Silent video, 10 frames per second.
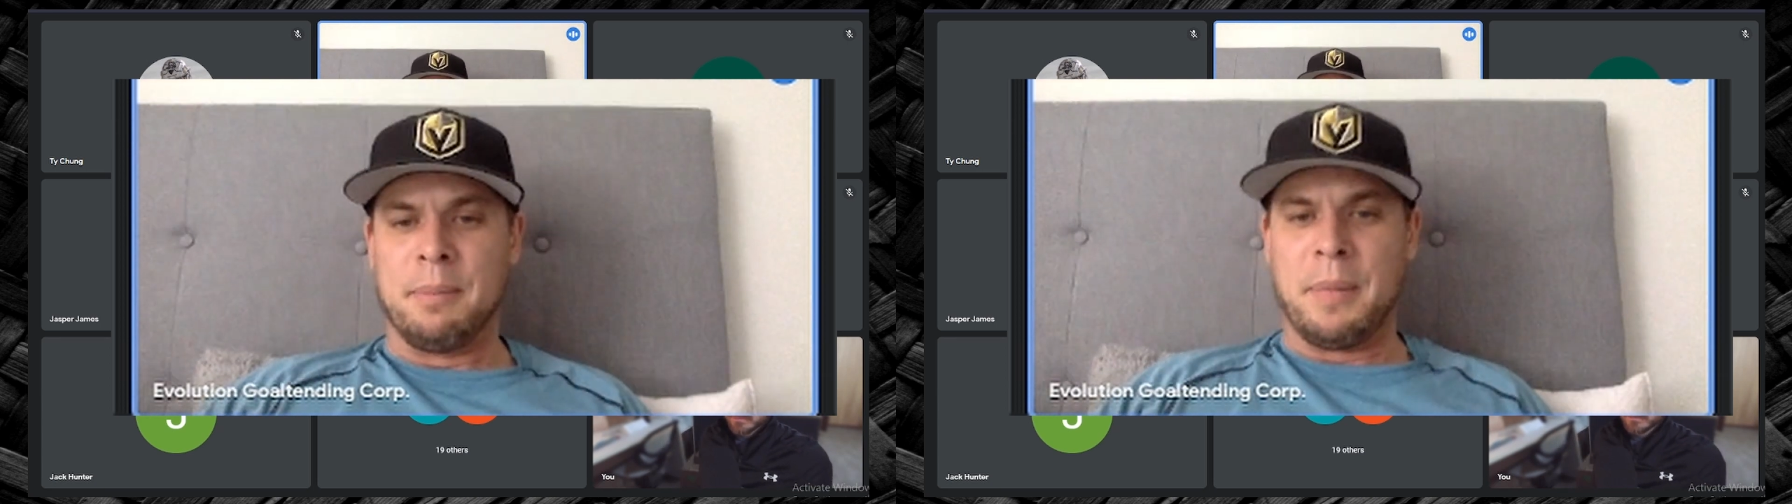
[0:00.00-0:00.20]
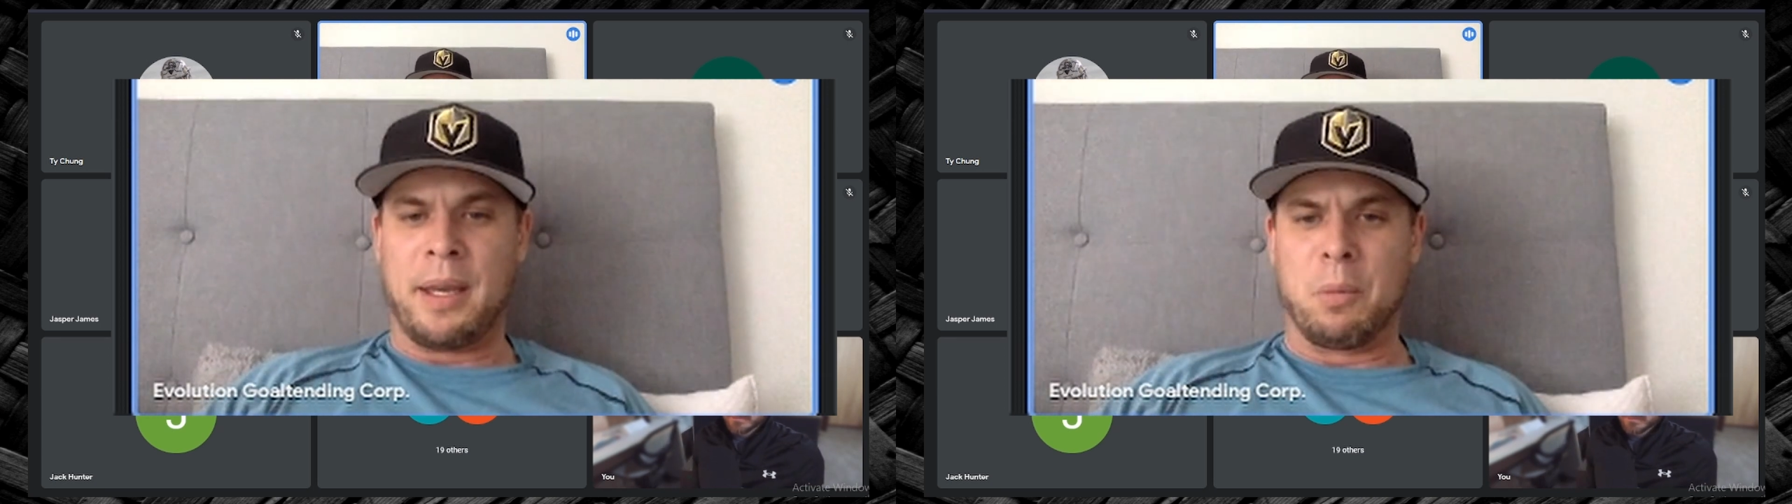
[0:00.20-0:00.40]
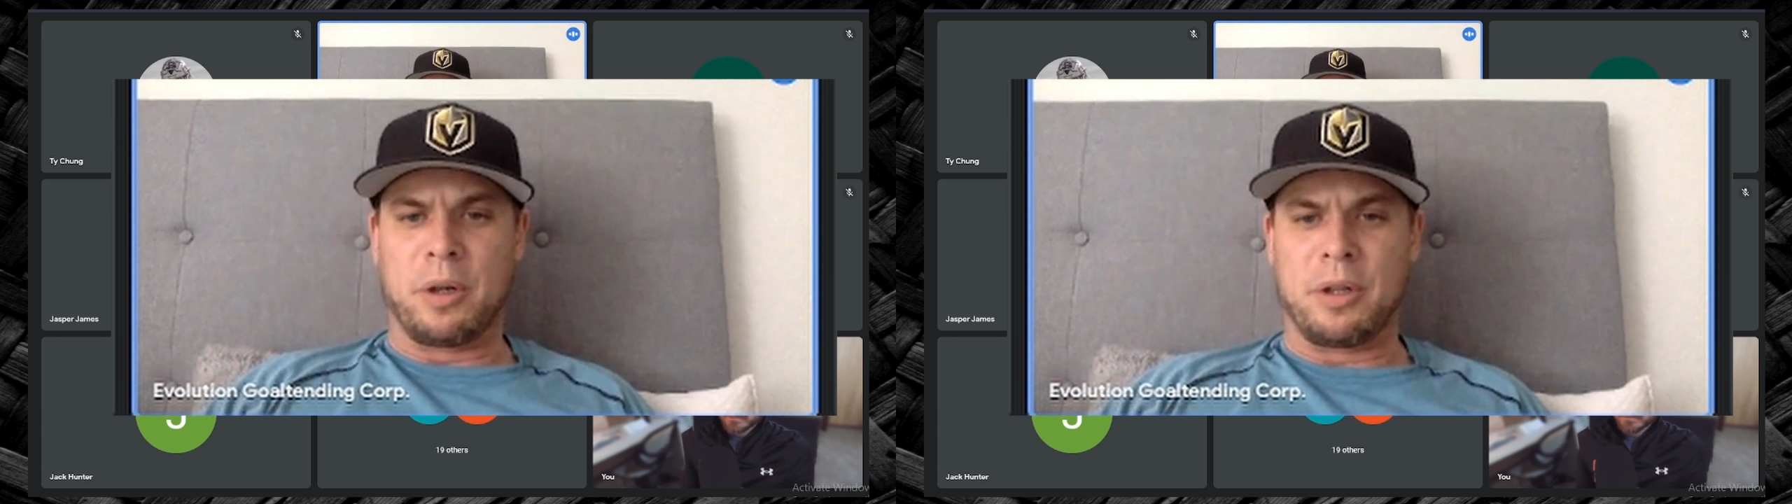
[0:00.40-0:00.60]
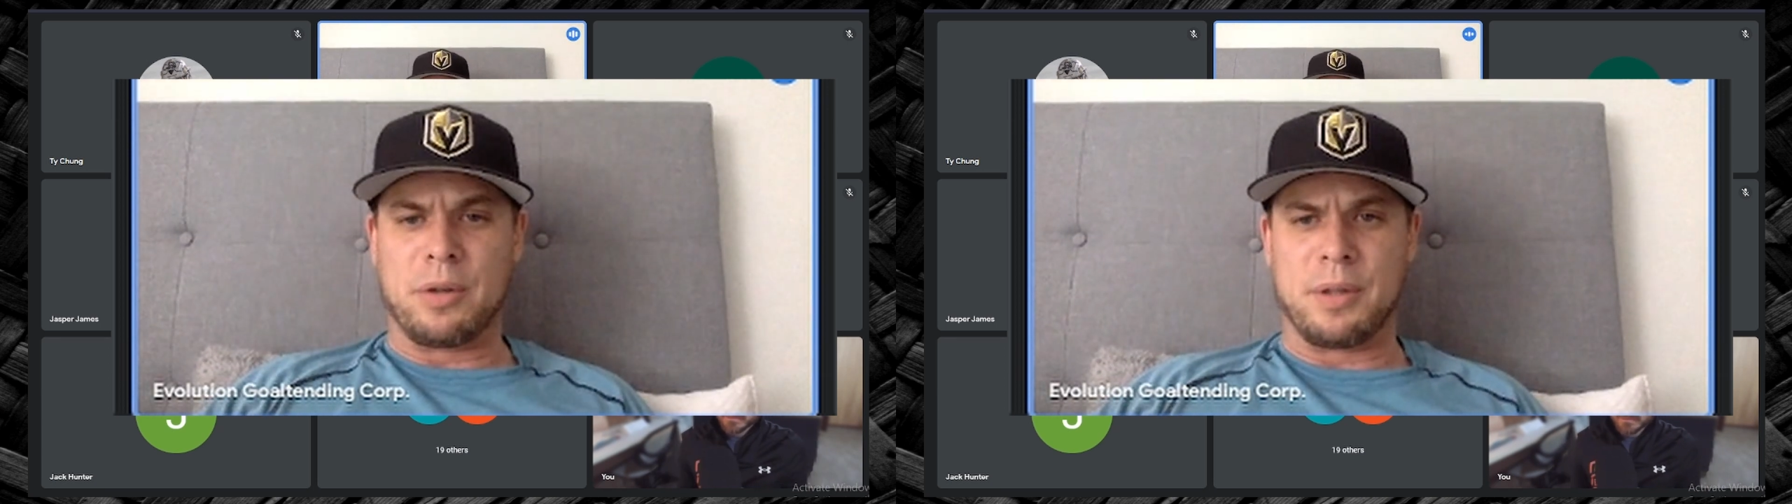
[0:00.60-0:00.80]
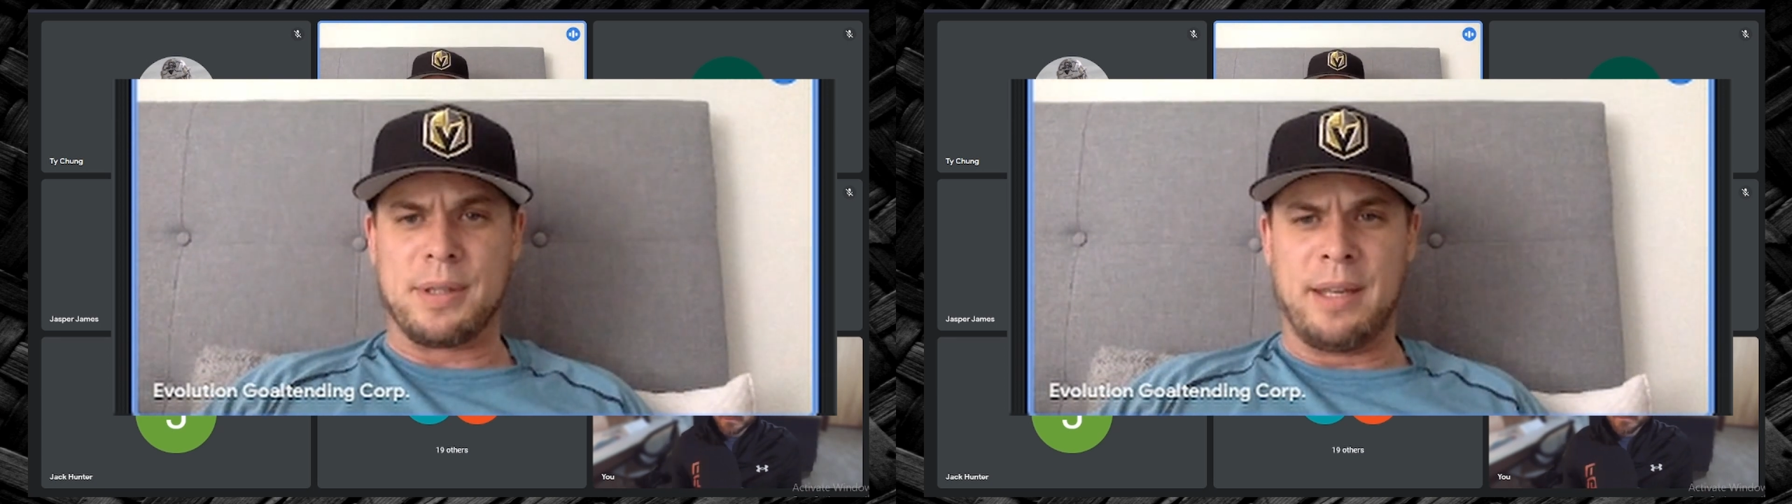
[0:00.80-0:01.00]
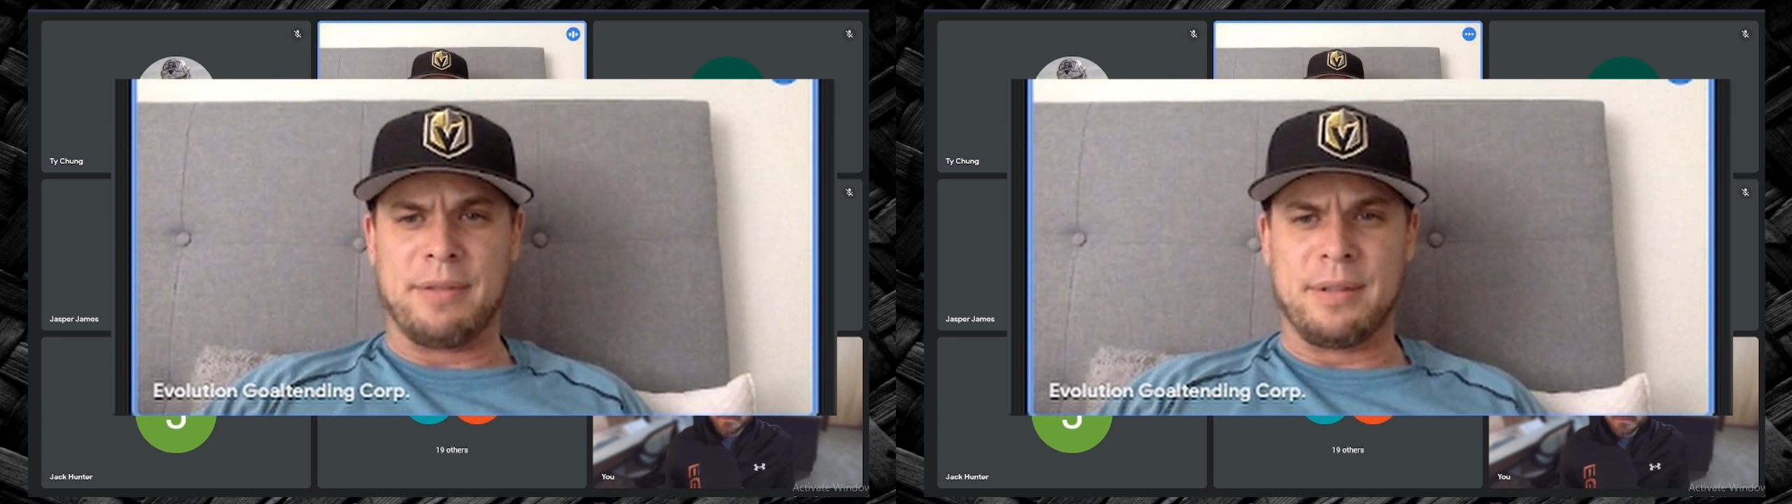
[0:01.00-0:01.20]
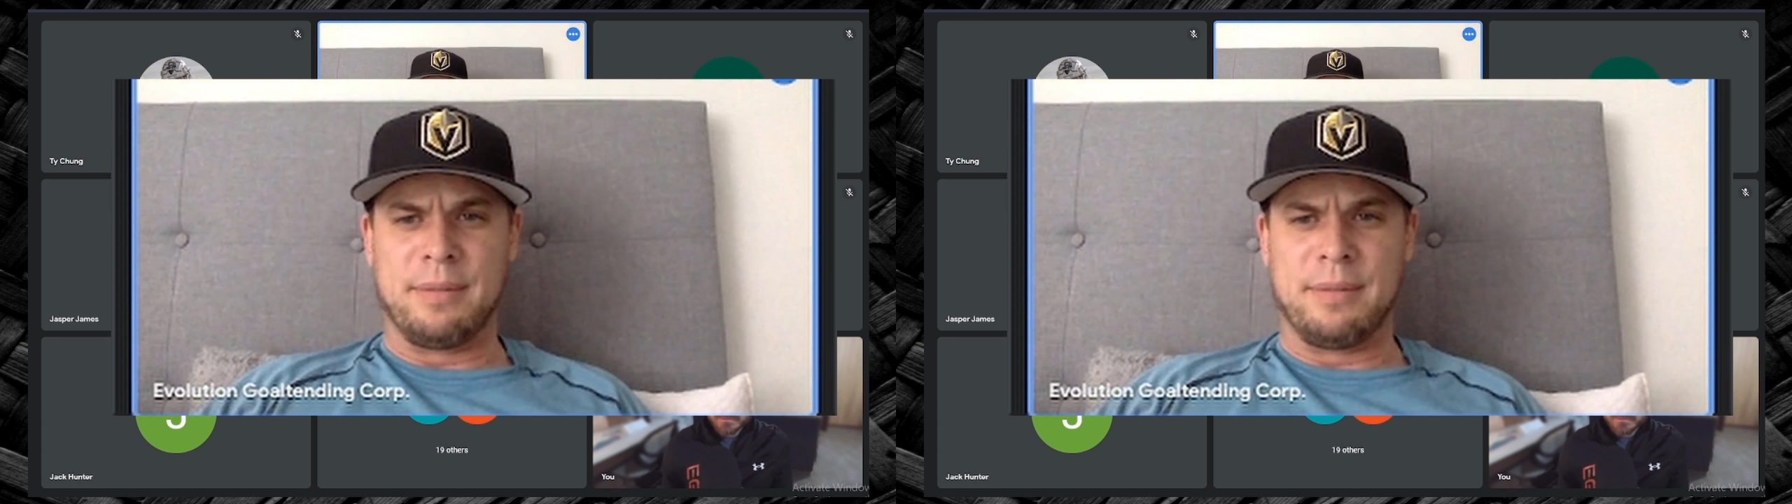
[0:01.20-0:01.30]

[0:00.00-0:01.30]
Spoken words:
making more controlled saves.